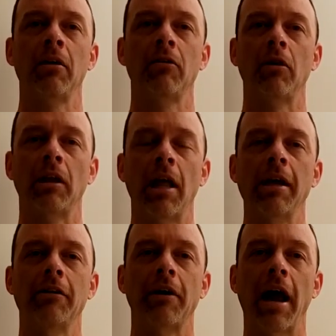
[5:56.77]
to
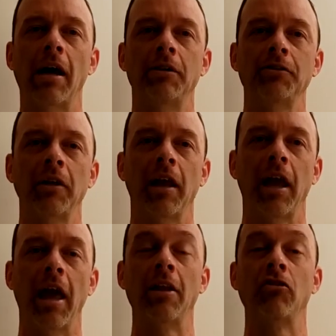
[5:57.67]
light your house
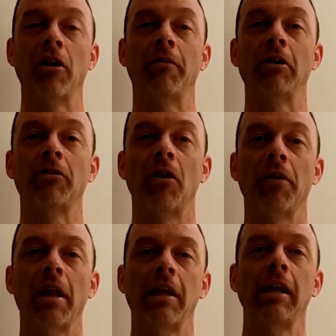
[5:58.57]
and it generates all
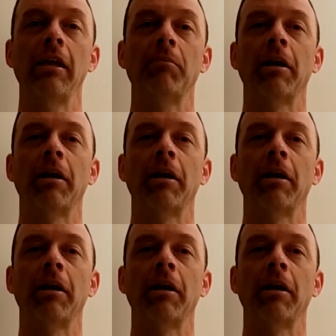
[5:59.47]
that heat,